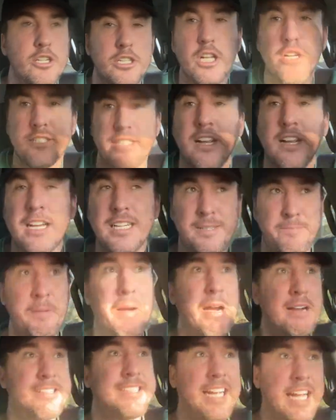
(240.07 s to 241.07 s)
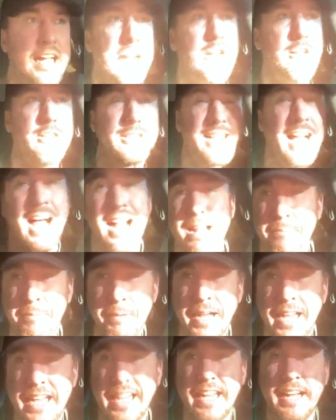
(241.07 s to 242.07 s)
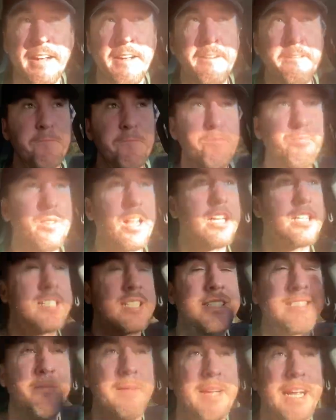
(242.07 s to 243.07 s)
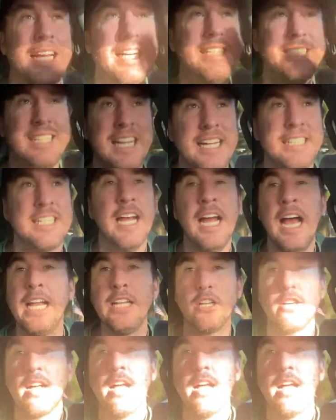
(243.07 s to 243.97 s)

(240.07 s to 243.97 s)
there's a conspiracy here. There's got to be. It just doesn't make any sense. And look,